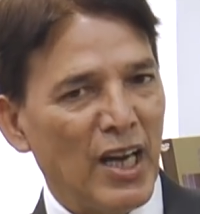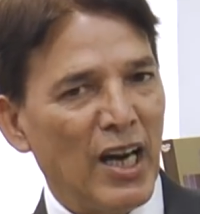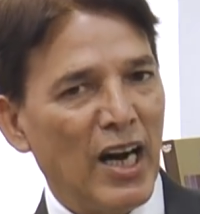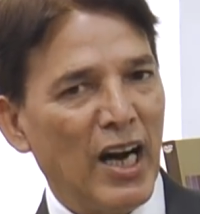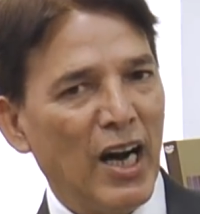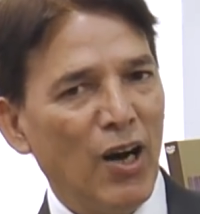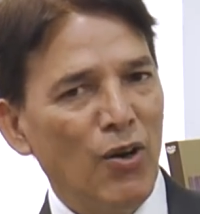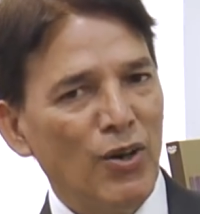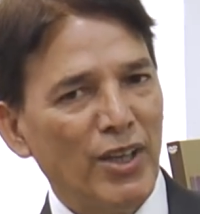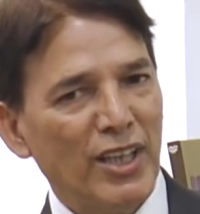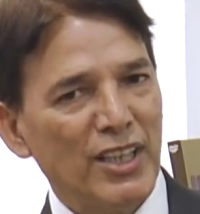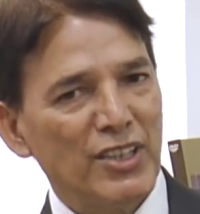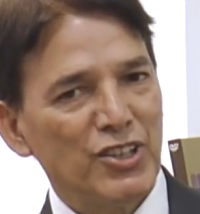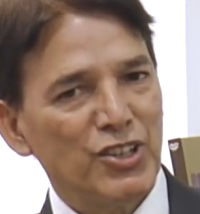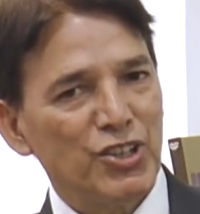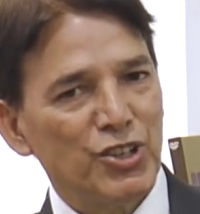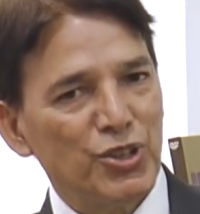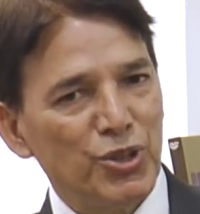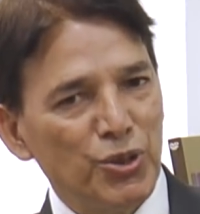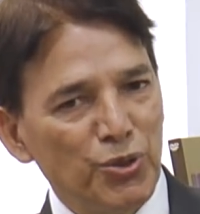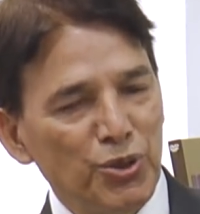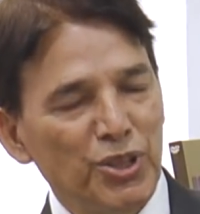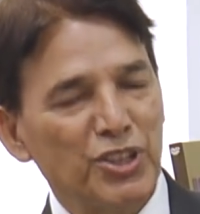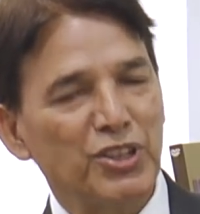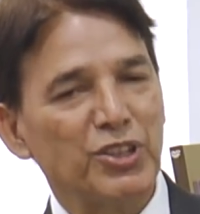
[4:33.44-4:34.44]
How can
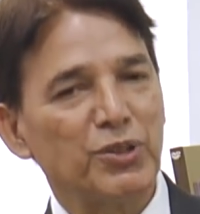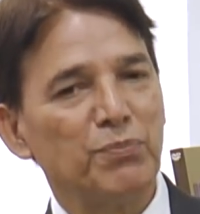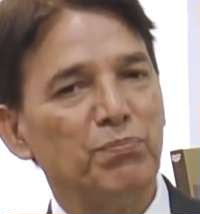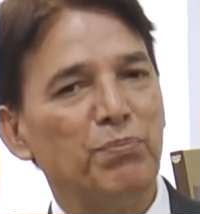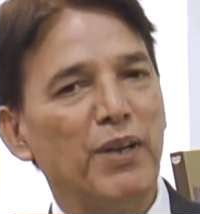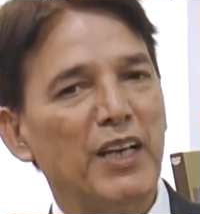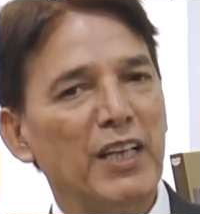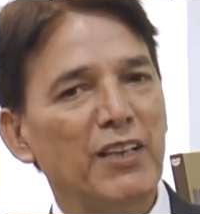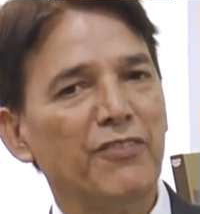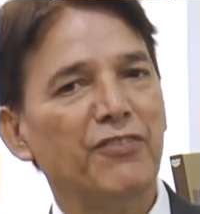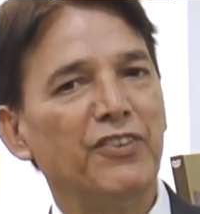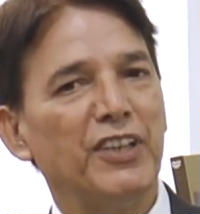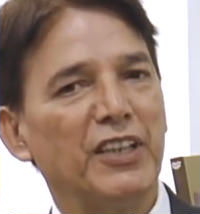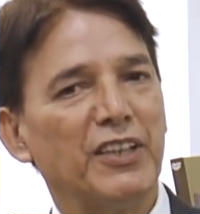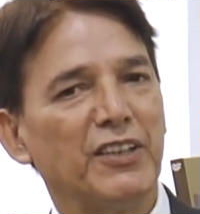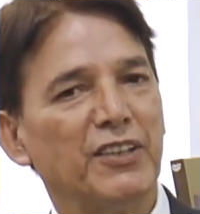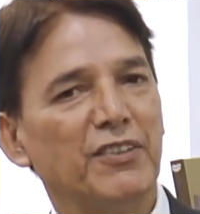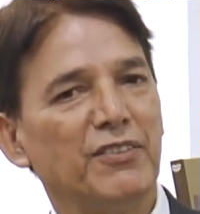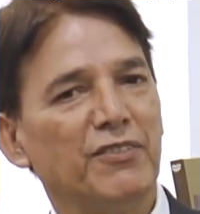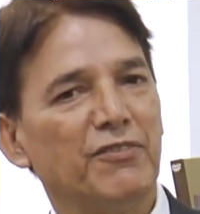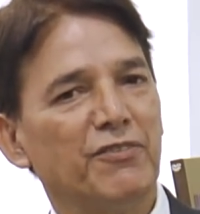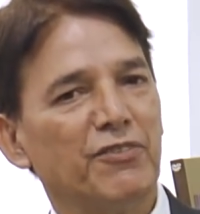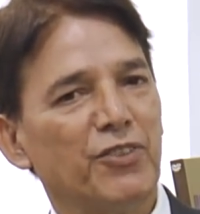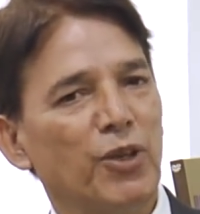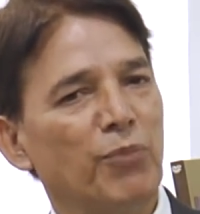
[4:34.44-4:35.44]
students benefit
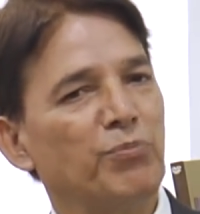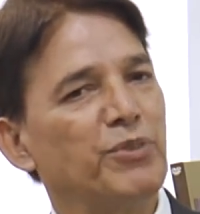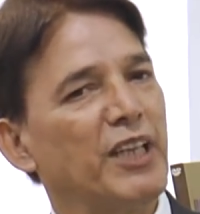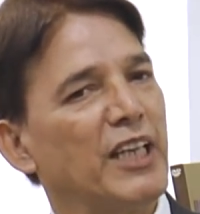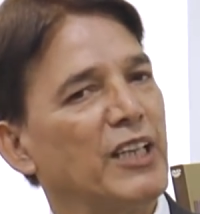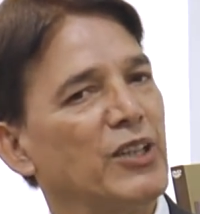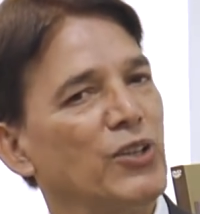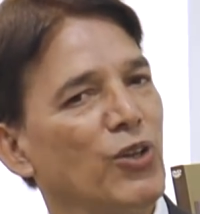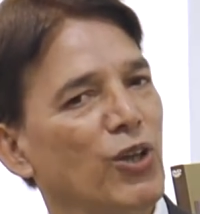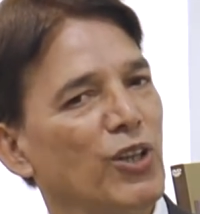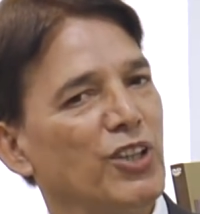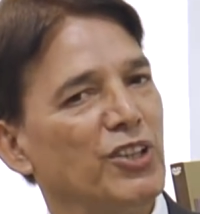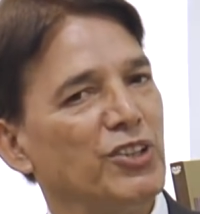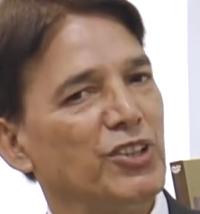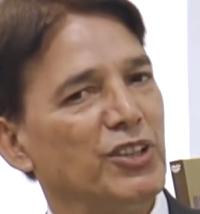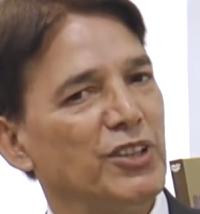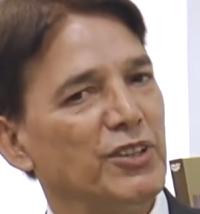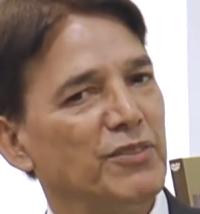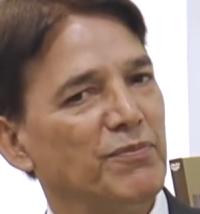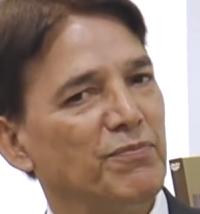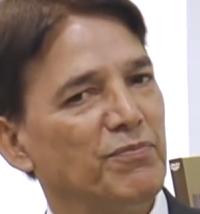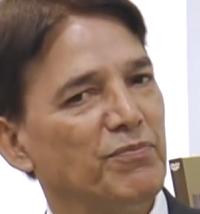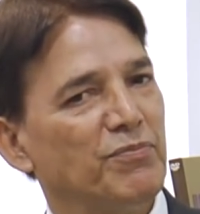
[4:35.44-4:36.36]
from technology?